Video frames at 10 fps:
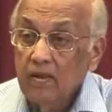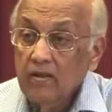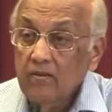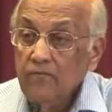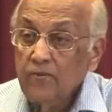
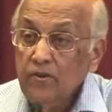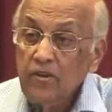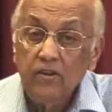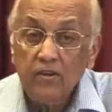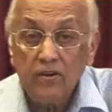And if you
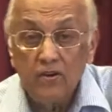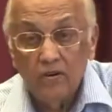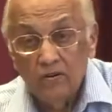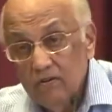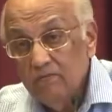
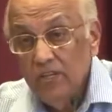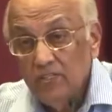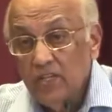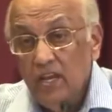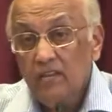hear
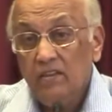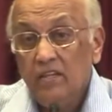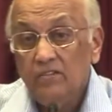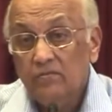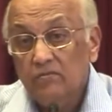me saying
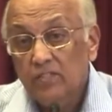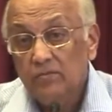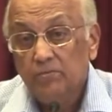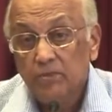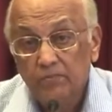things from
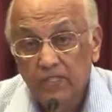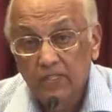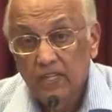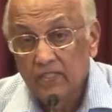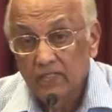this pulpit
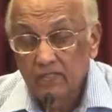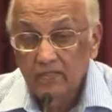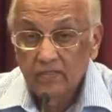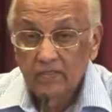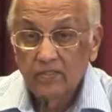that
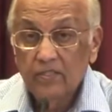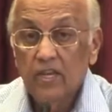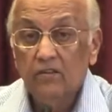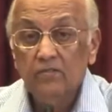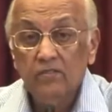
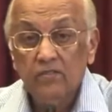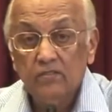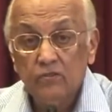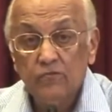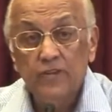sound
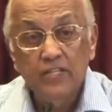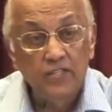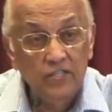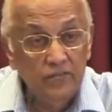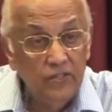
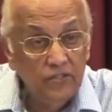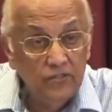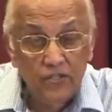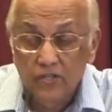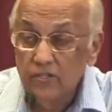offensive in
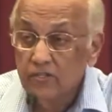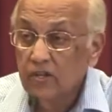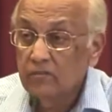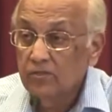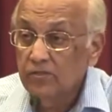your ears
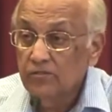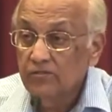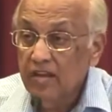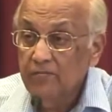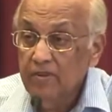and almost to
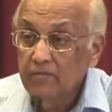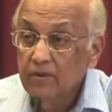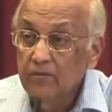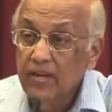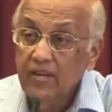drive
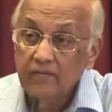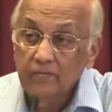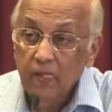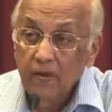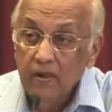people away,
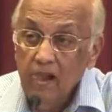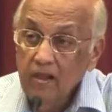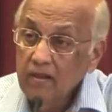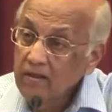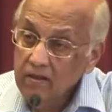
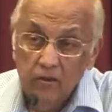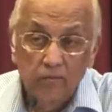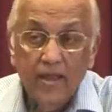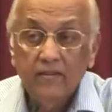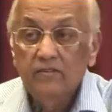
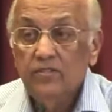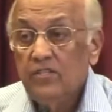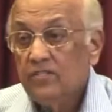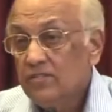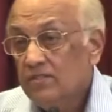go back to
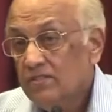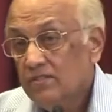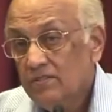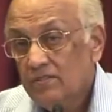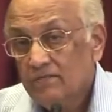Jesus
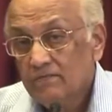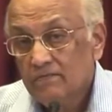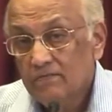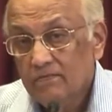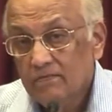
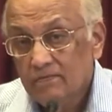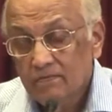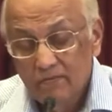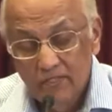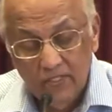
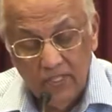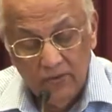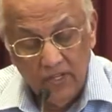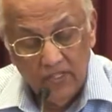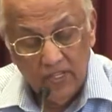and see
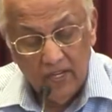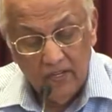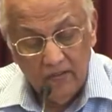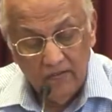what he said.